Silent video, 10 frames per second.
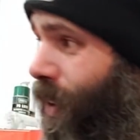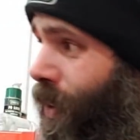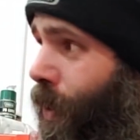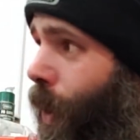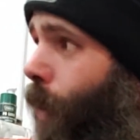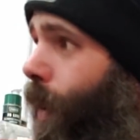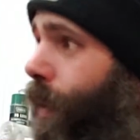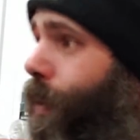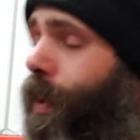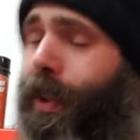you go
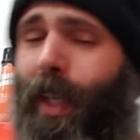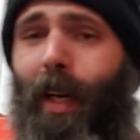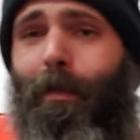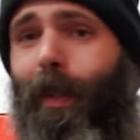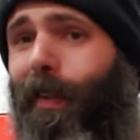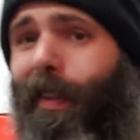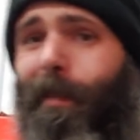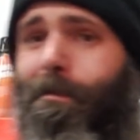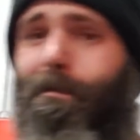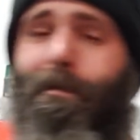into a shop with
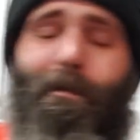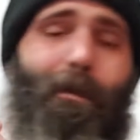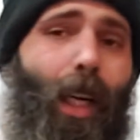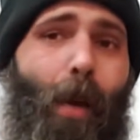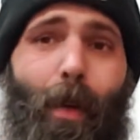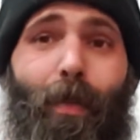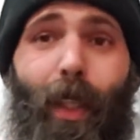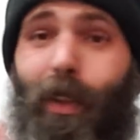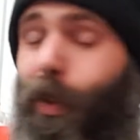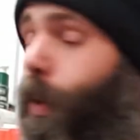a Harbor
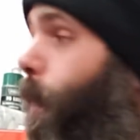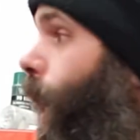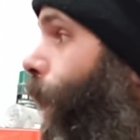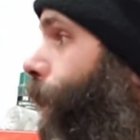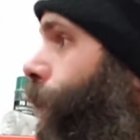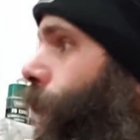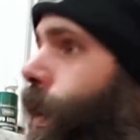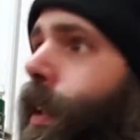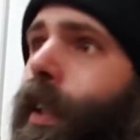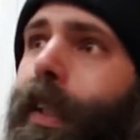Freight toolbox,
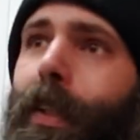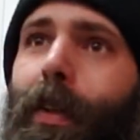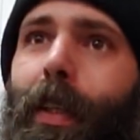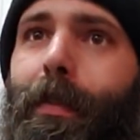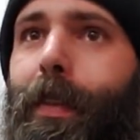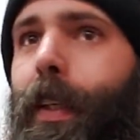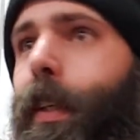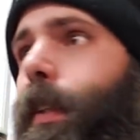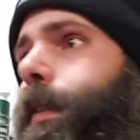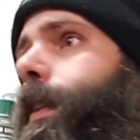or if
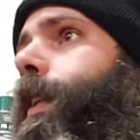you're